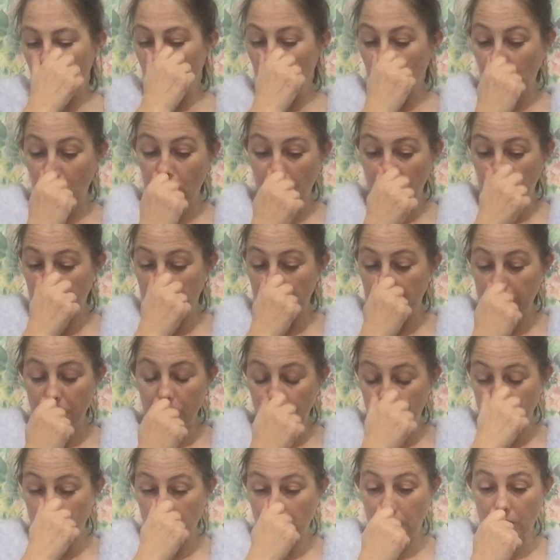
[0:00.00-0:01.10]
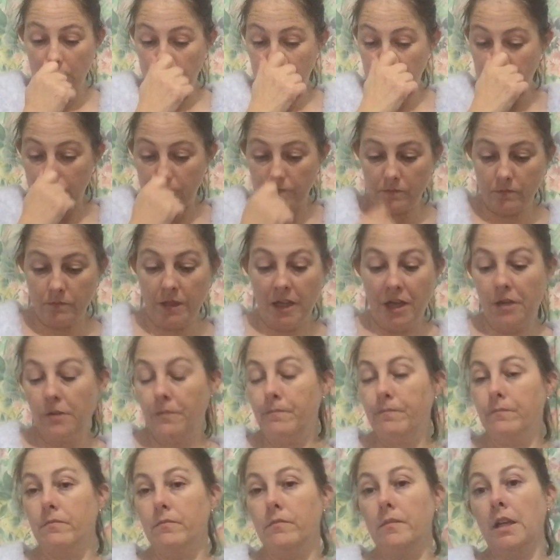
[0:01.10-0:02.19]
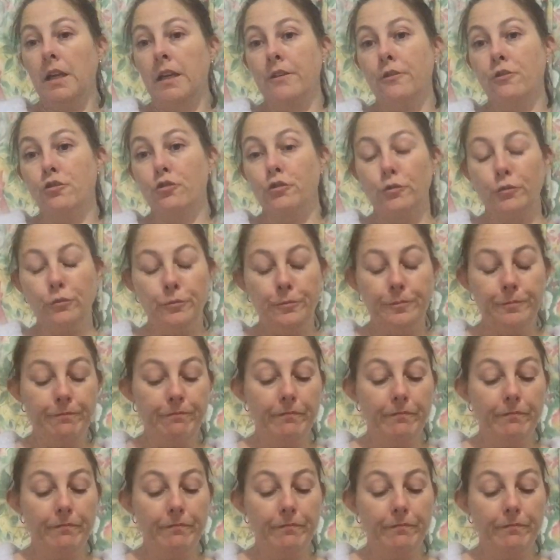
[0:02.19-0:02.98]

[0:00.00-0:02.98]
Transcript: border on it, which I'll now undo,